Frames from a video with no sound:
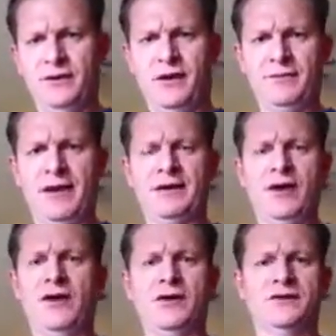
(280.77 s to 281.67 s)
on my
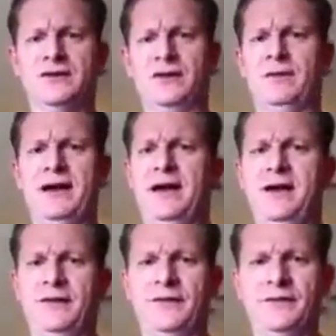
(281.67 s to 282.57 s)
cars and on my
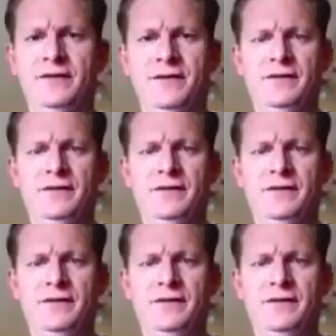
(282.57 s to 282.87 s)
house.